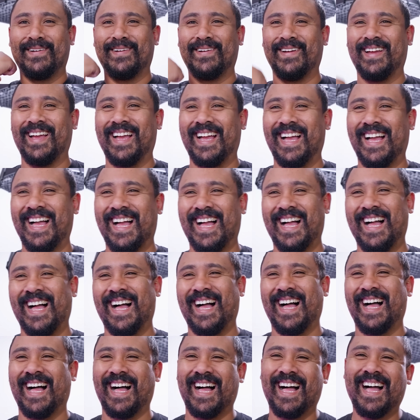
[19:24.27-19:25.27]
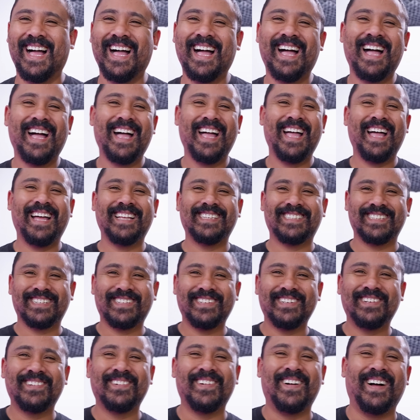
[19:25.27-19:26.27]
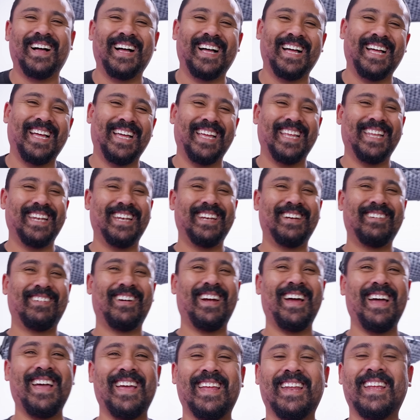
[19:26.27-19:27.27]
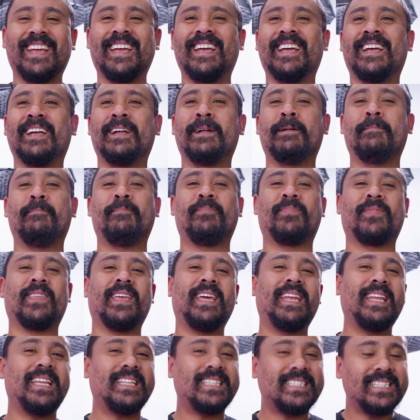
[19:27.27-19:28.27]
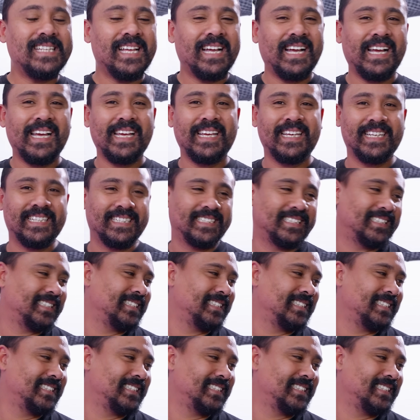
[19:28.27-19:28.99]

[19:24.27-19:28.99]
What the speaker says: That's a good one, right? It is nice.